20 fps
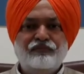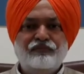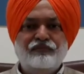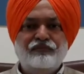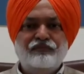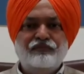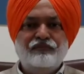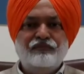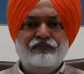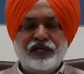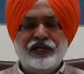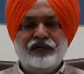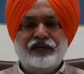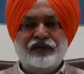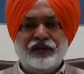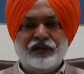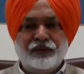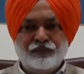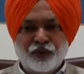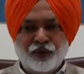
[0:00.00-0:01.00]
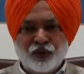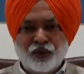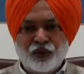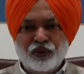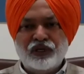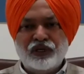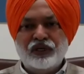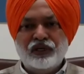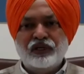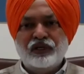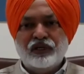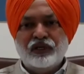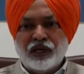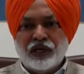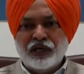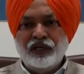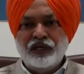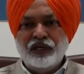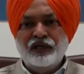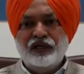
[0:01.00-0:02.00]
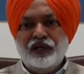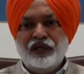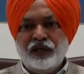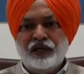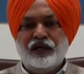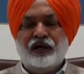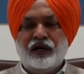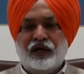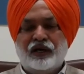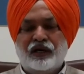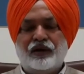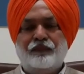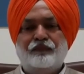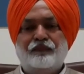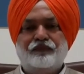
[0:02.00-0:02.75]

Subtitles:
accident report, IAR.